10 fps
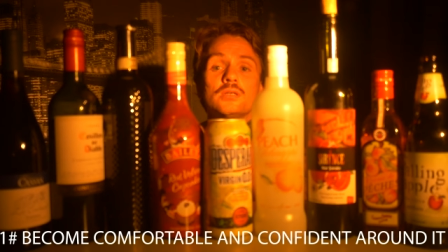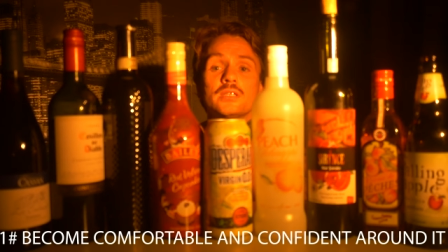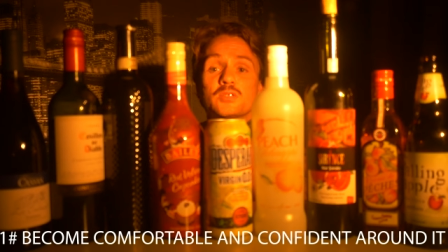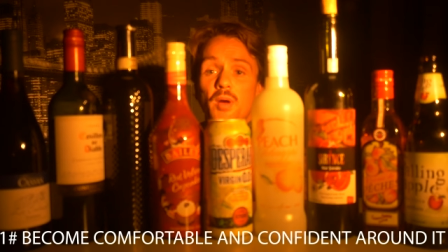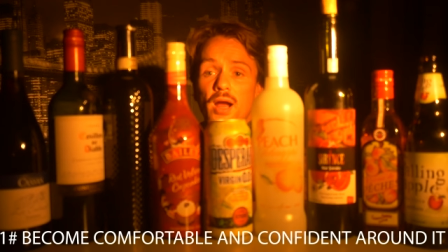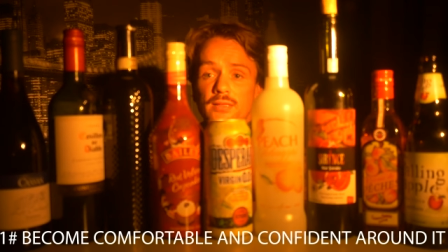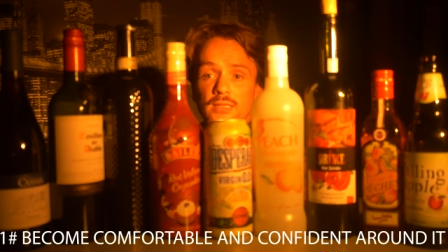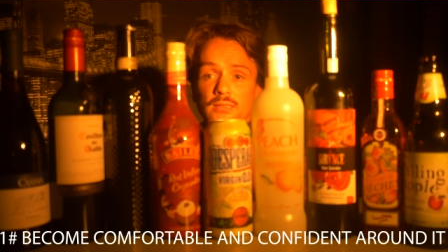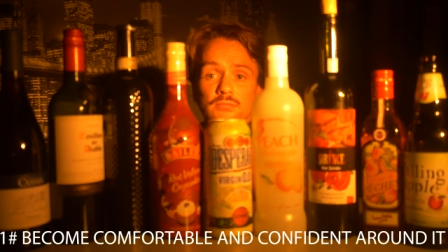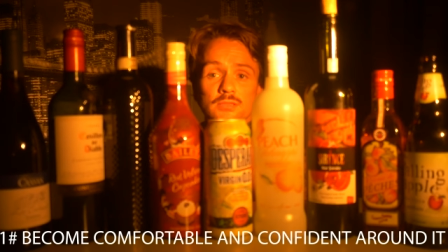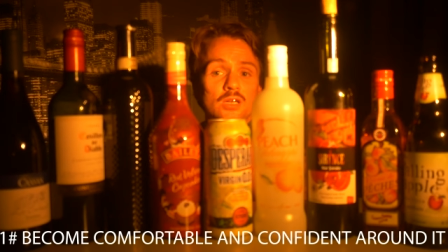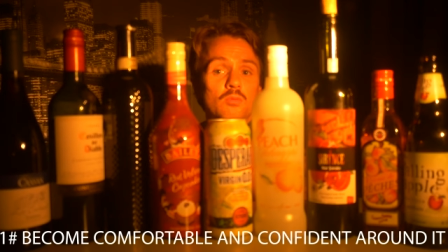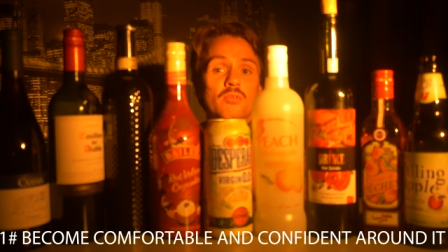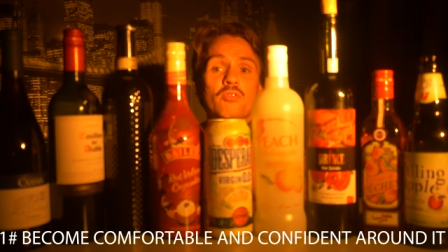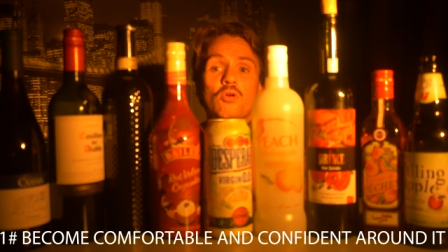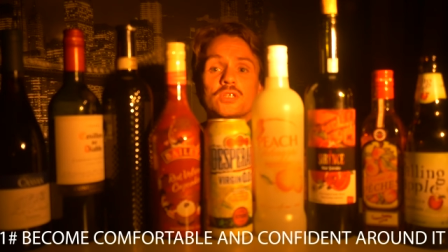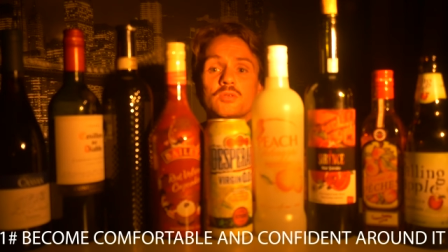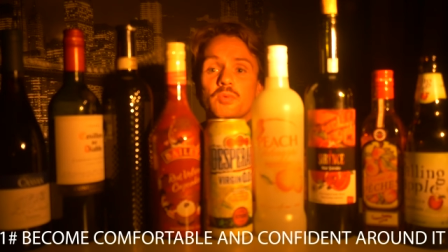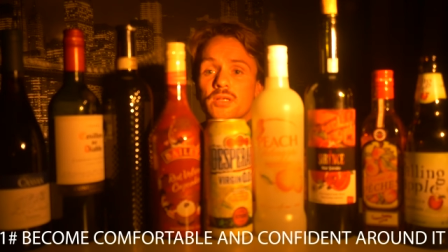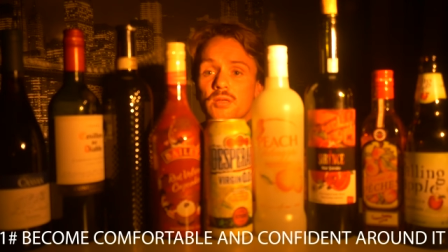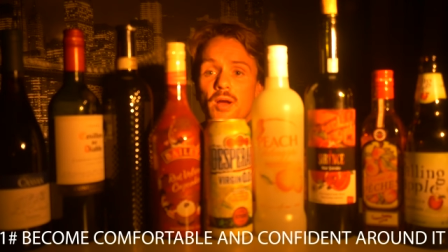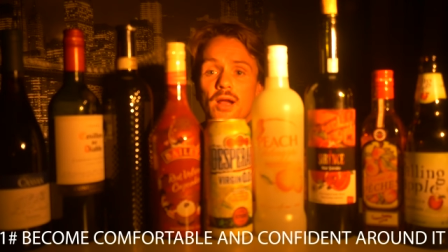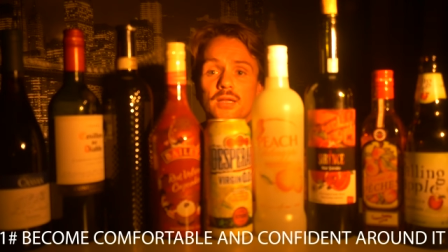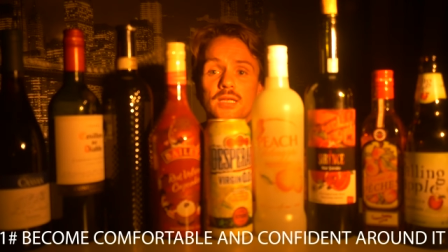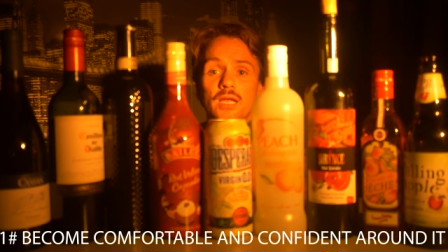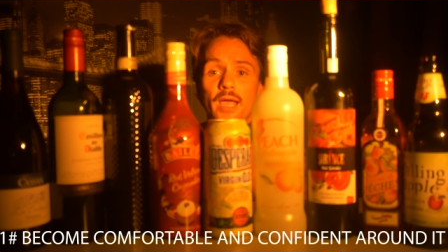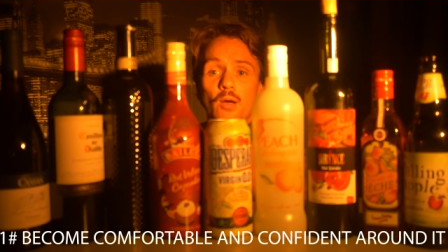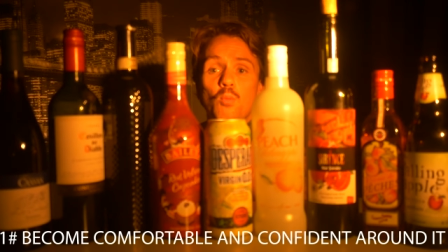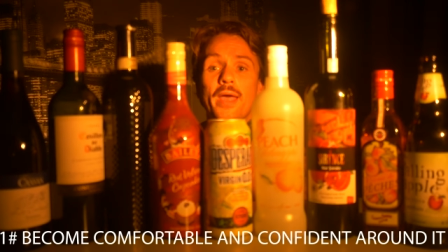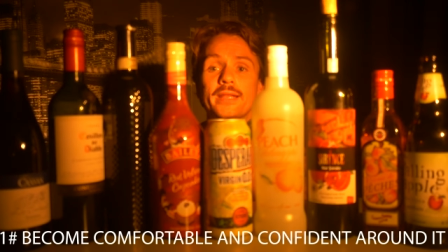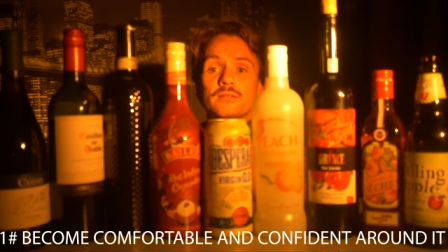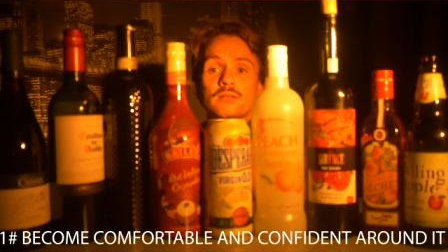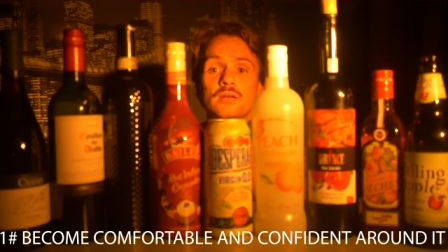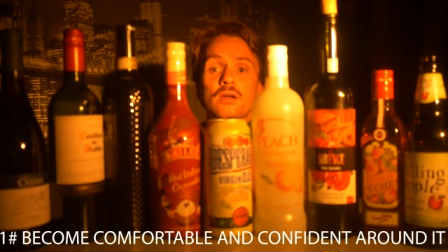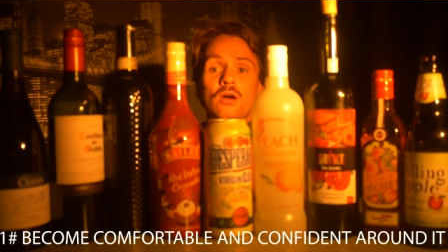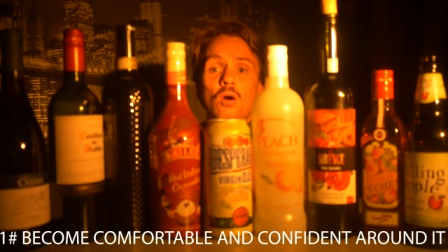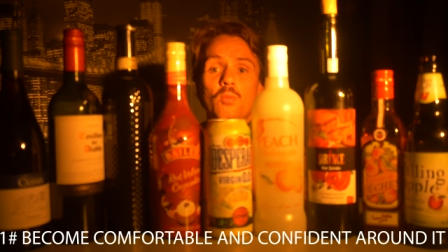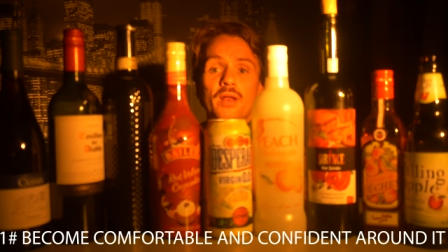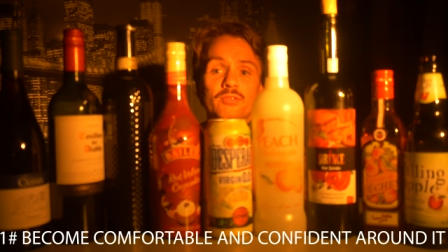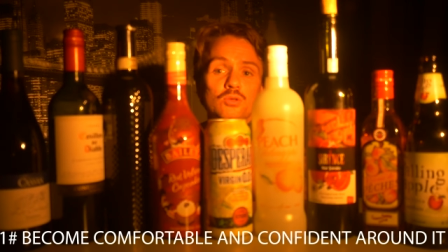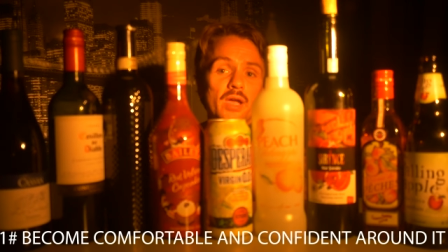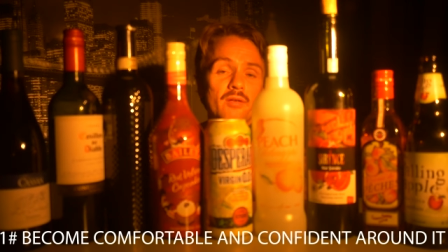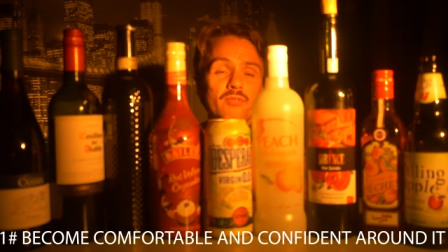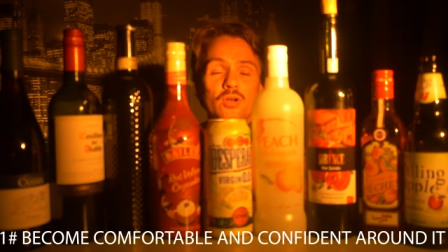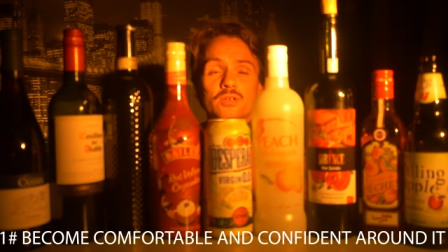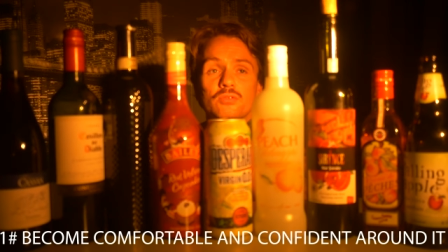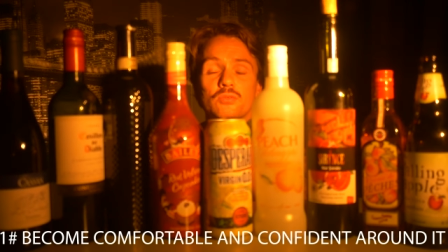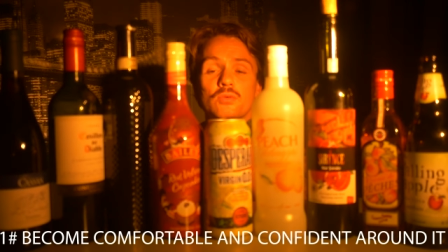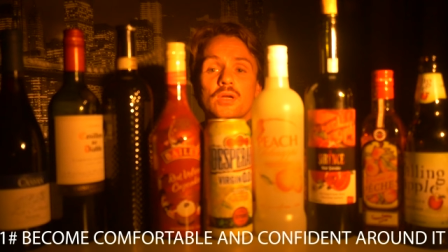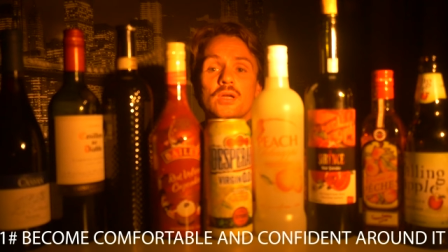this party, you know, a 40th birthday party, a wedding, or whatever you get invited to.